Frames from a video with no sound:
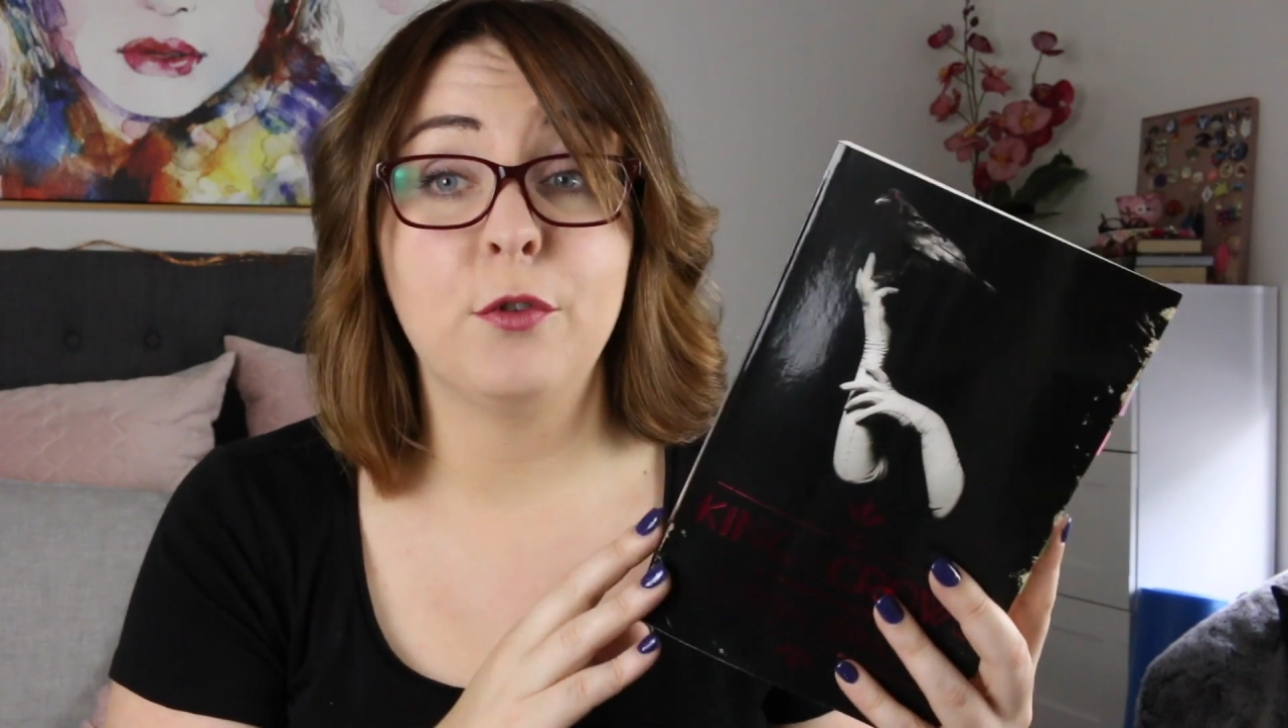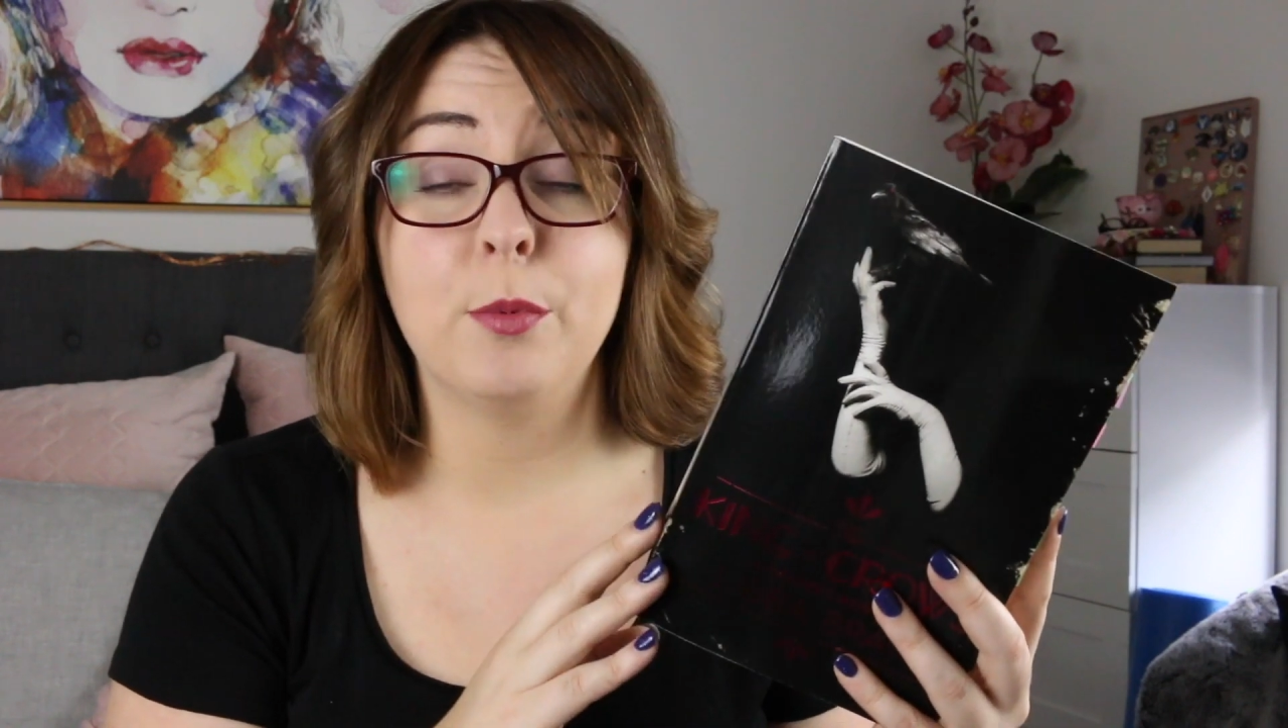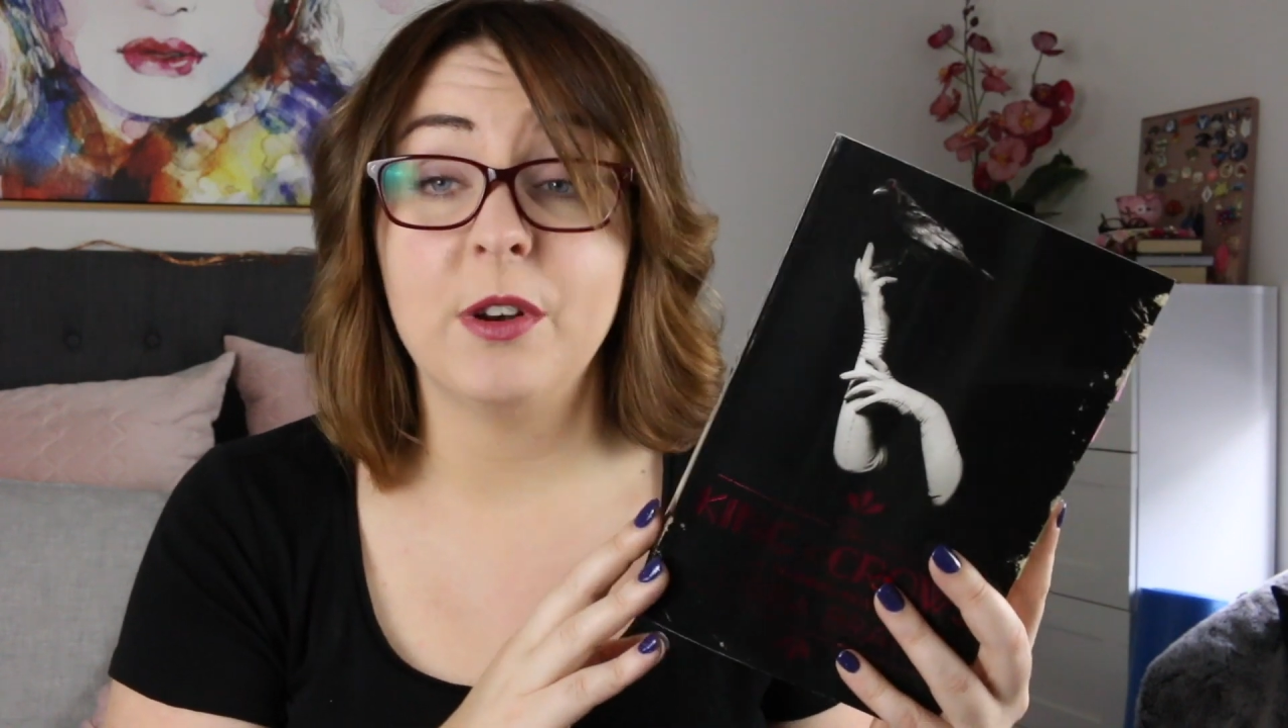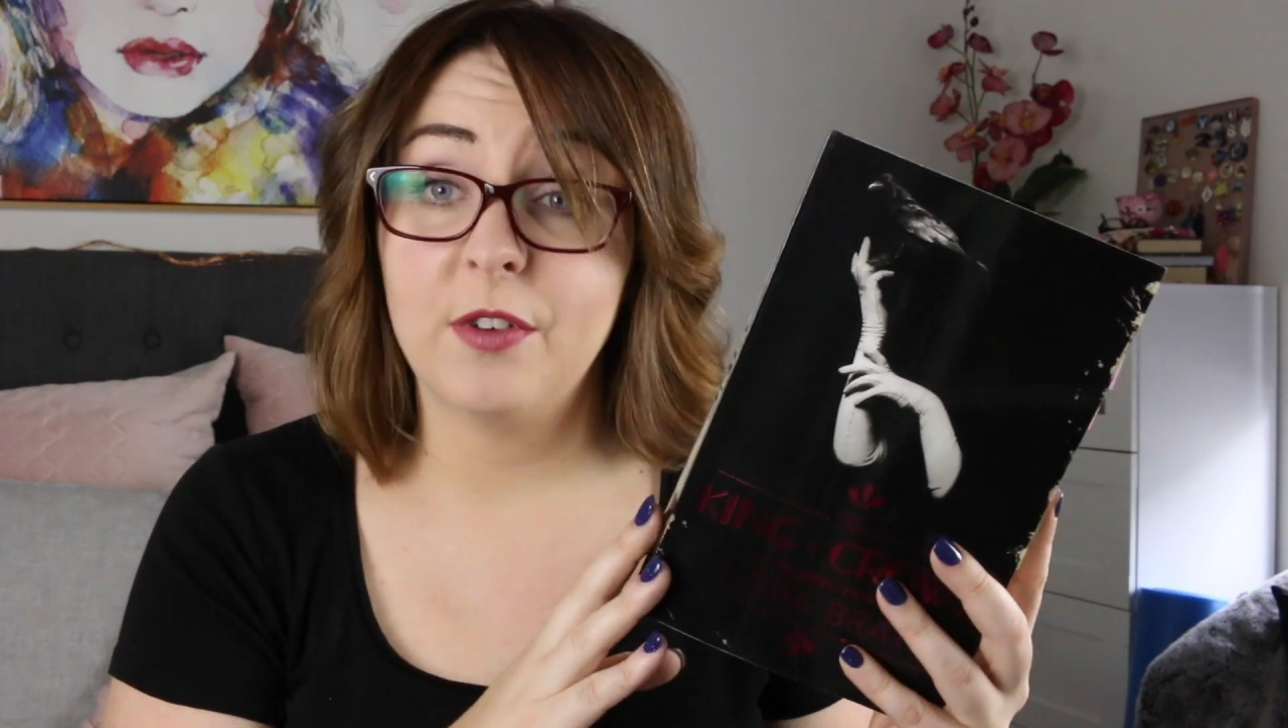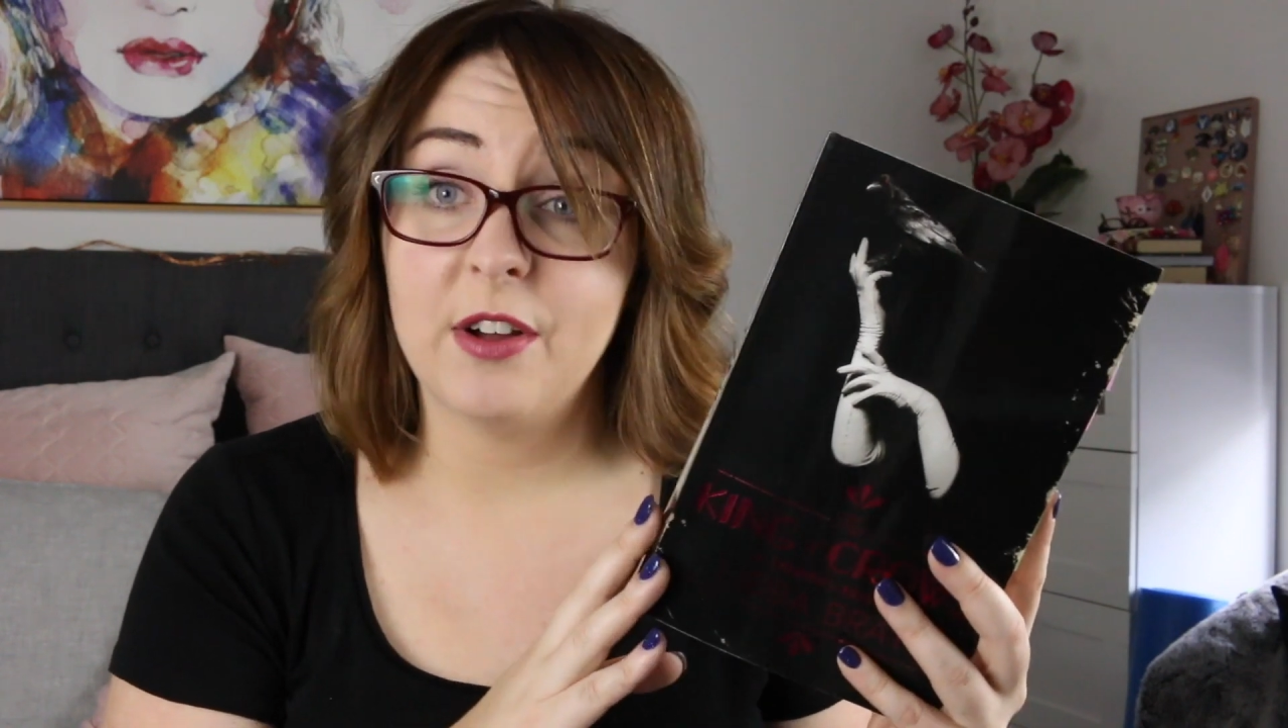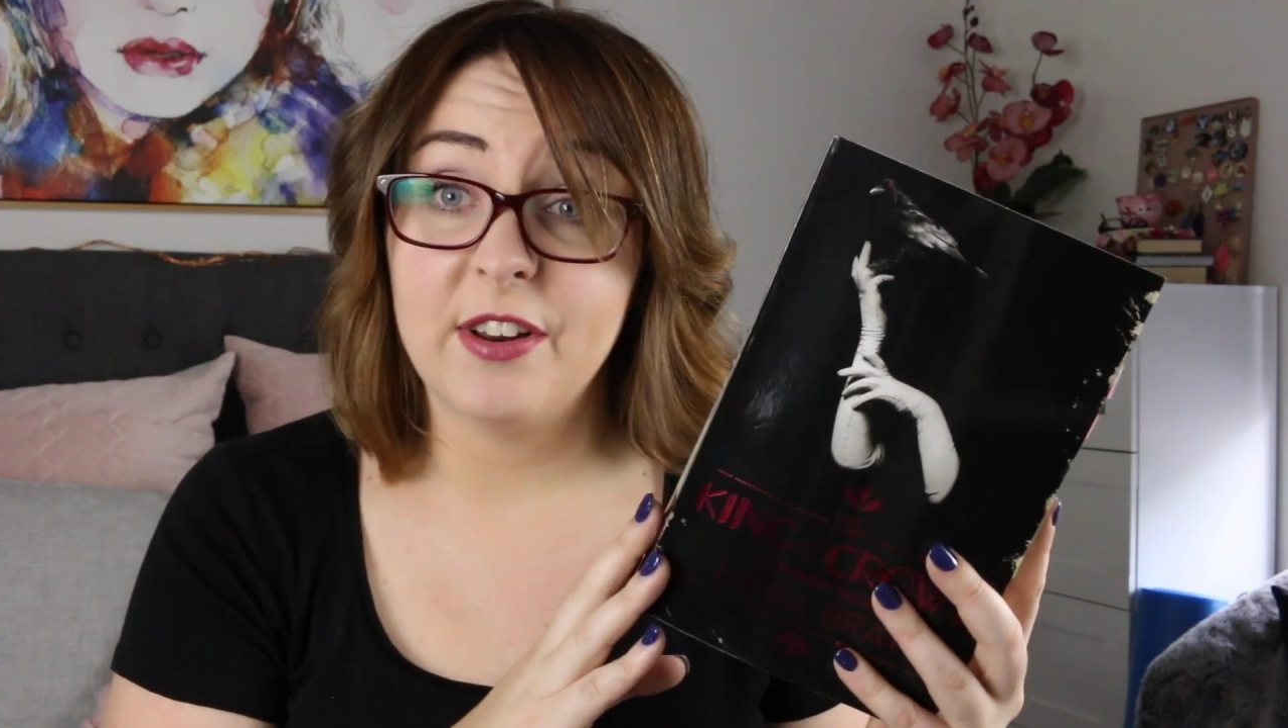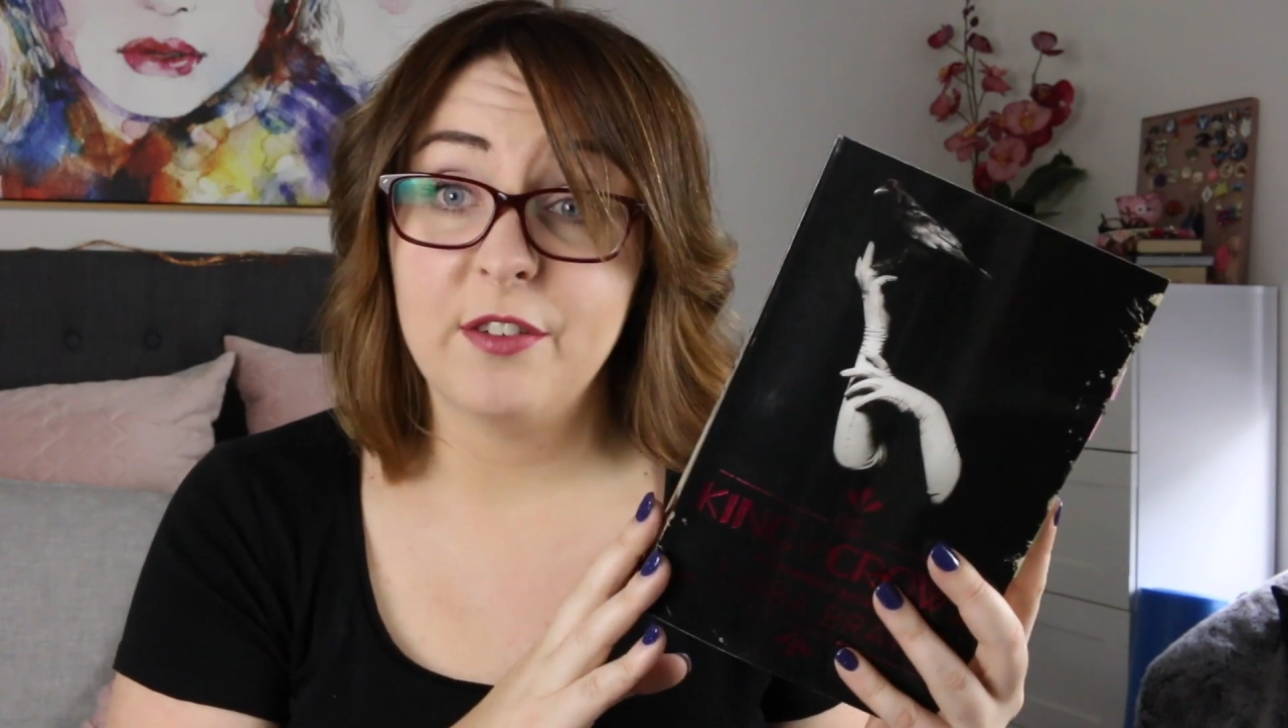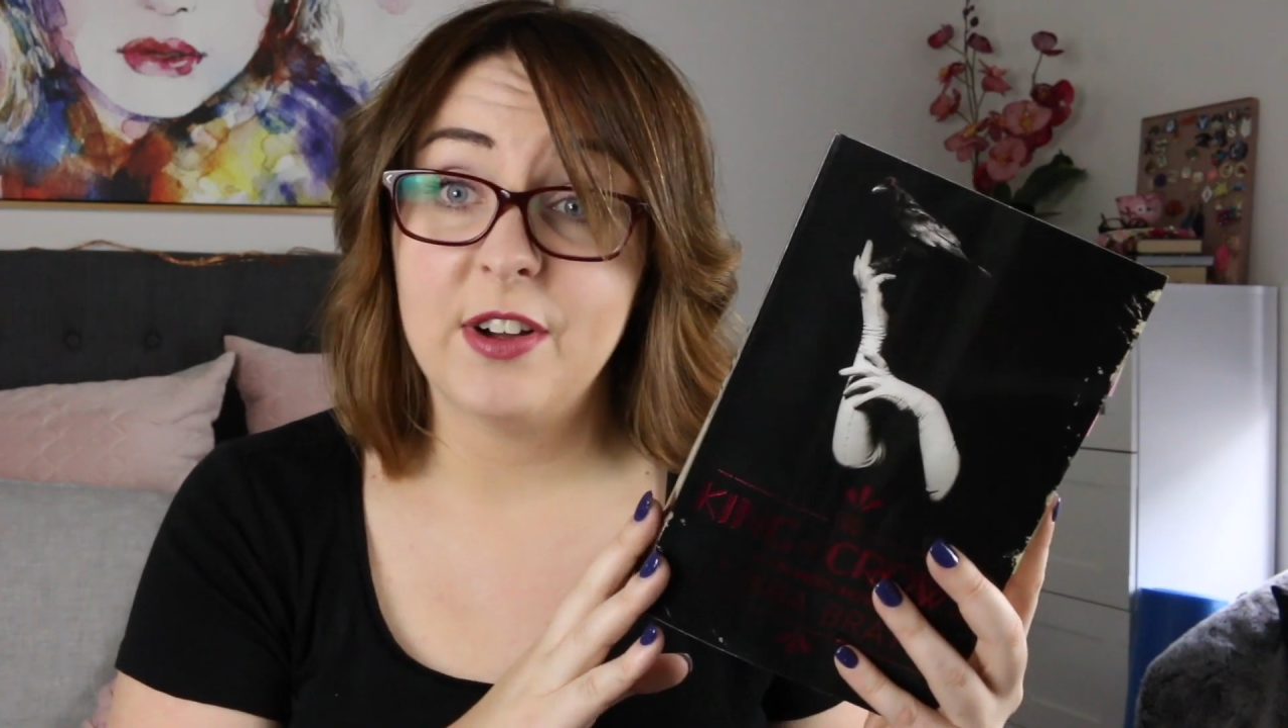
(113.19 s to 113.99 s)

4.5 out of